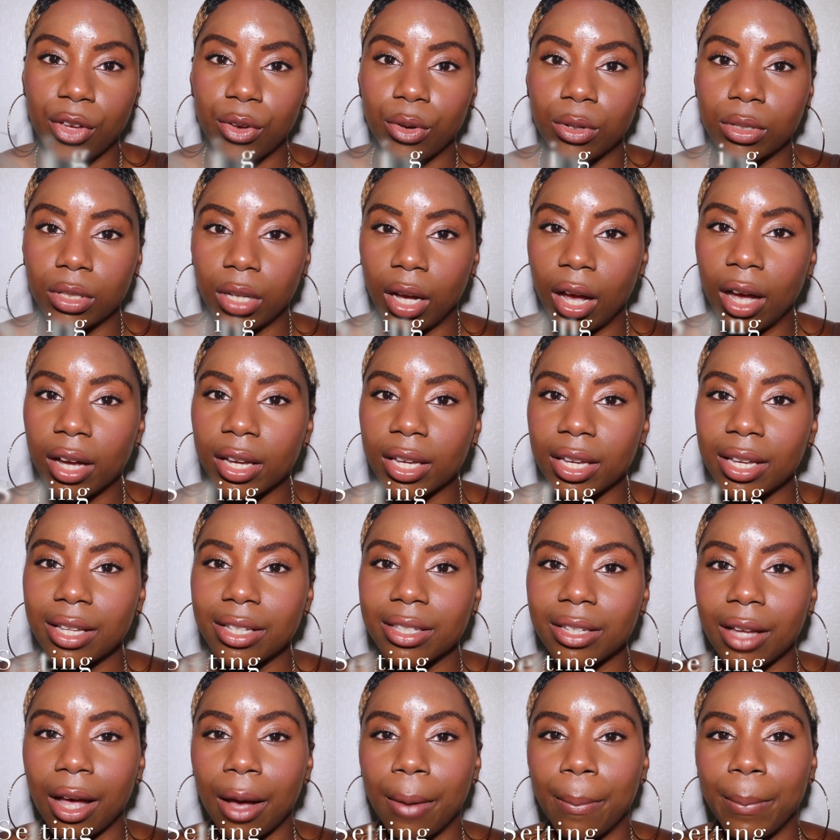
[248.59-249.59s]
Your
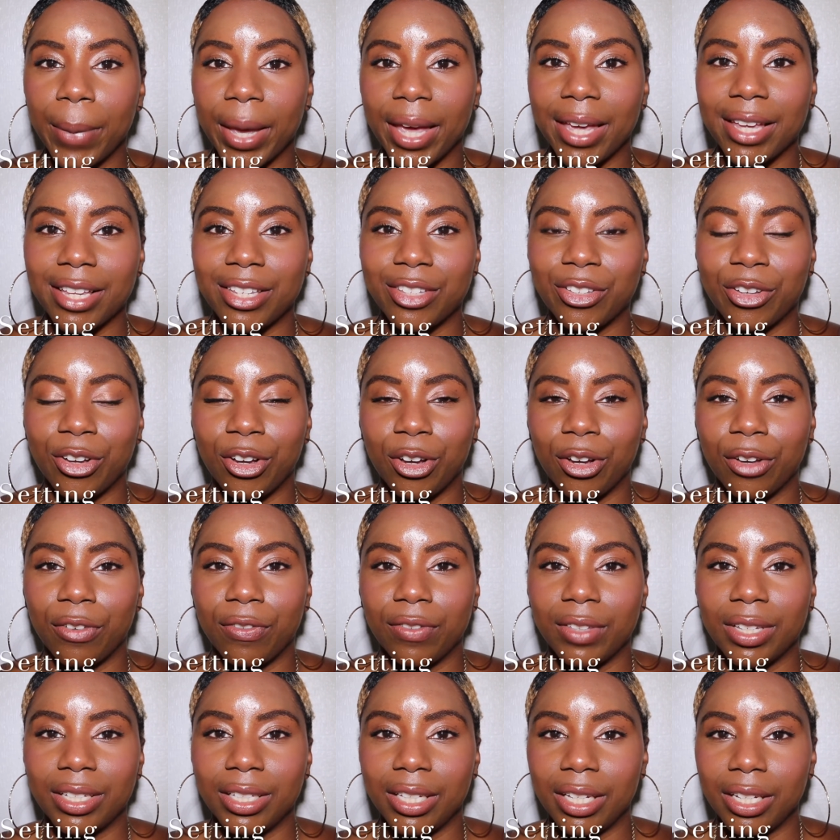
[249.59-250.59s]
targets are based
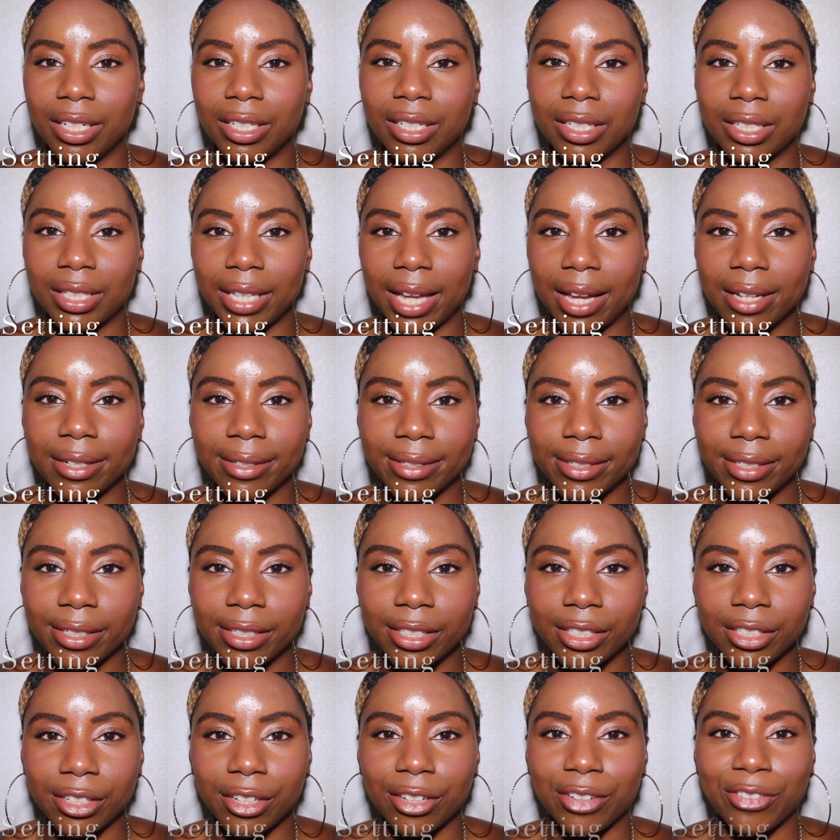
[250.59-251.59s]
off the teacher
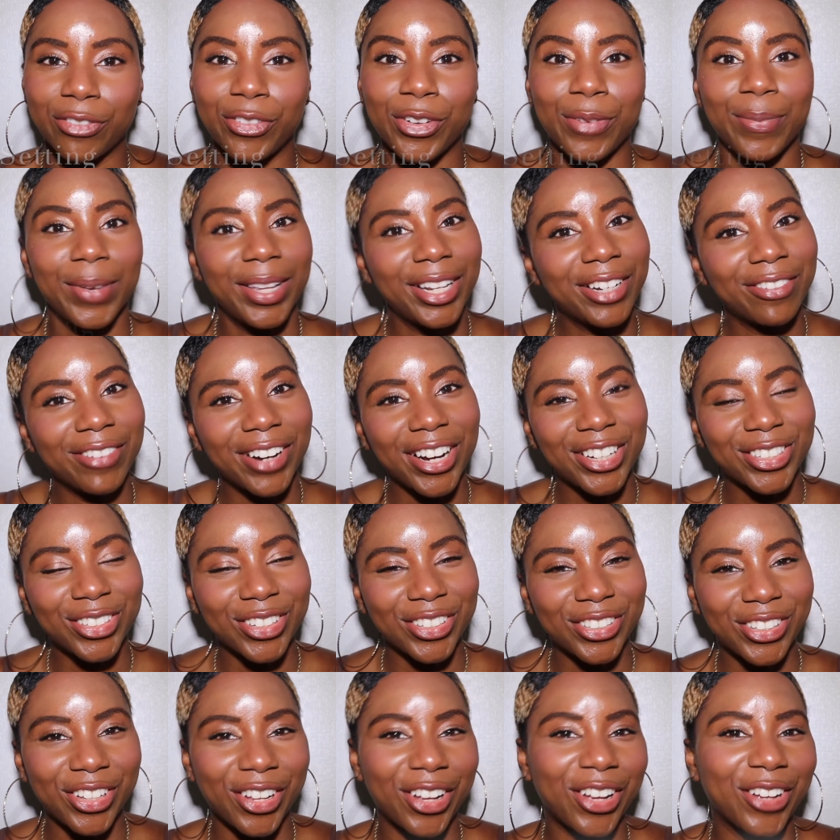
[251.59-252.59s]
standards, so familiarise
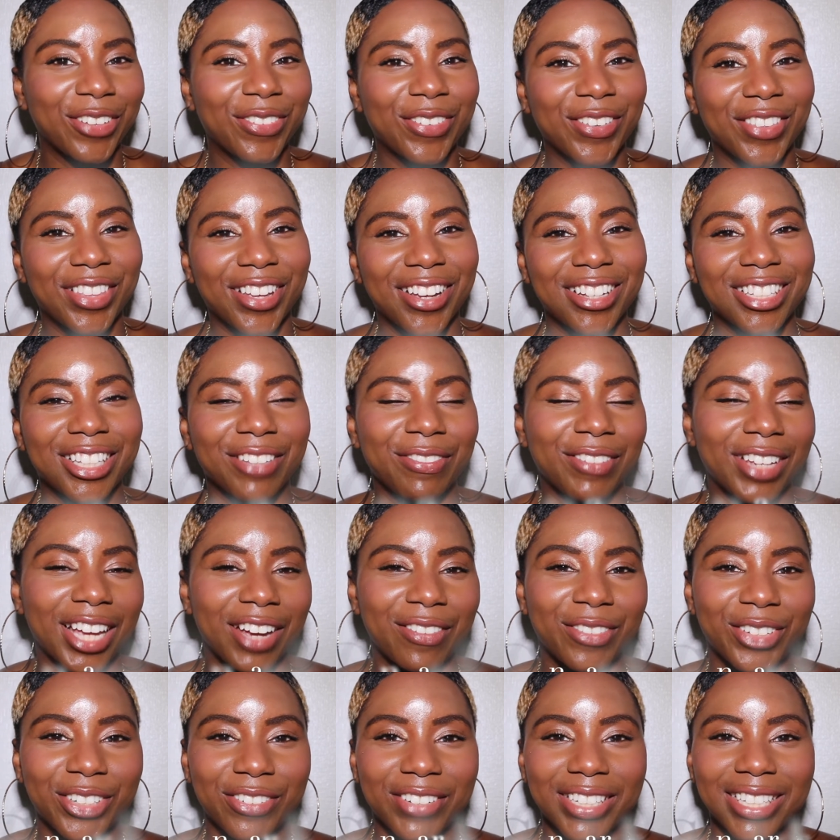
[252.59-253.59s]
yourself with those if you
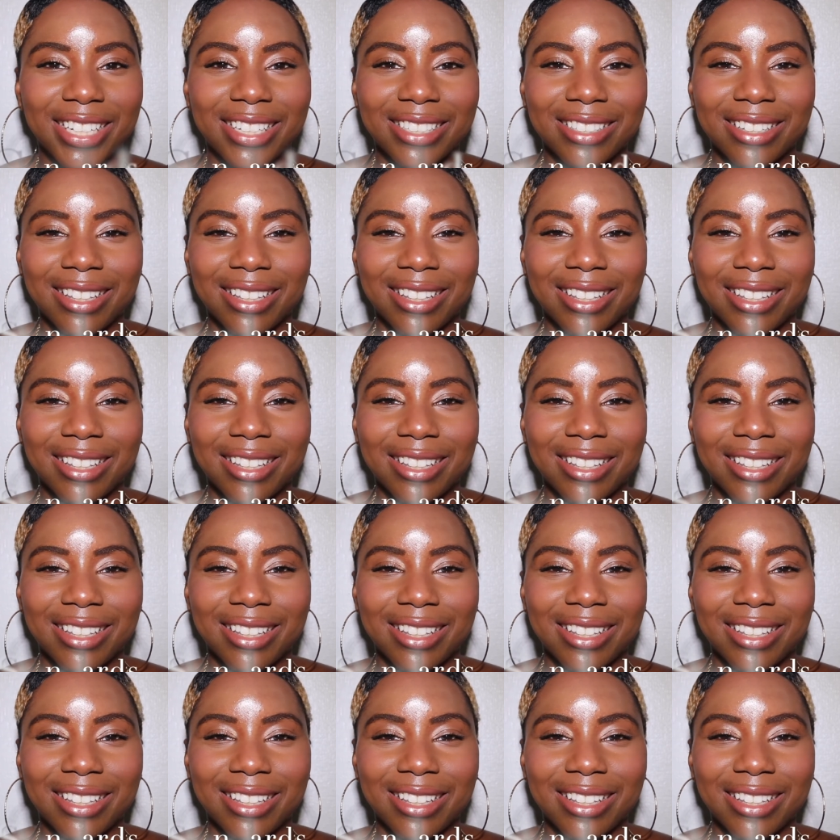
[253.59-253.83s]
haven't already.